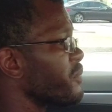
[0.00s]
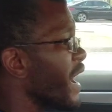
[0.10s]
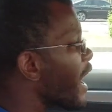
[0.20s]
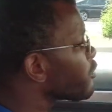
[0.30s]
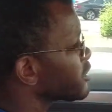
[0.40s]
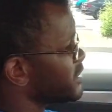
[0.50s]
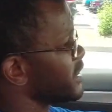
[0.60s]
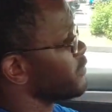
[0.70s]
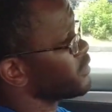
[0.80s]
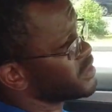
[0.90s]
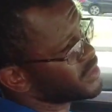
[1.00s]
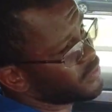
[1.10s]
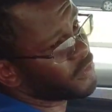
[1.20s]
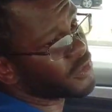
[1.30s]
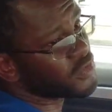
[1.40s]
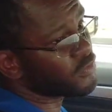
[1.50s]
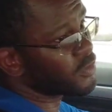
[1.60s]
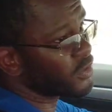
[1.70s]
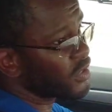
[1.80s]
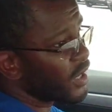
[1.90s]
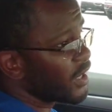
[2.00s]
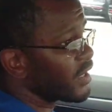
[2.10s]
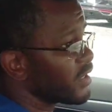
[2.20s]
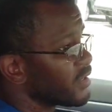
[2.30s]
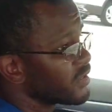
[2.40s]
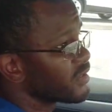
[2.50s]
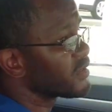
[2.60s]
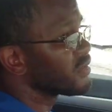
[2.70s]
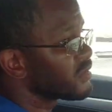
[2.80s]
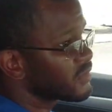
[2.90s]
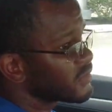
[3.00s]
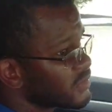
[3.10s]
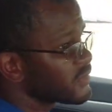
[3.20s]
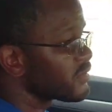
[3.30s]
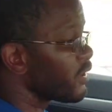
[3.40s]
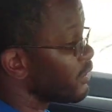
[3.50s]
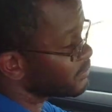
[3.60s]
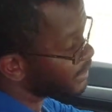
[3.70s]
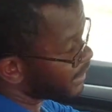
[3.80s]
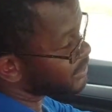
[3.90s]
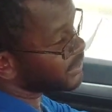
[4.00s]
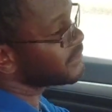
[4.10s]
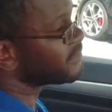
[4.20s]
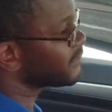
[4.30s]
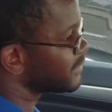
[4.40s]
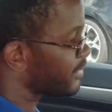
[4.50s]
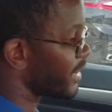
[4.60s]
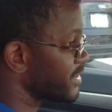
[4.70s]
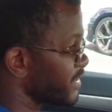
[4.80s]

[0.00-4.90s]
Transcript: power seat, which is a first for, no, actually, scratch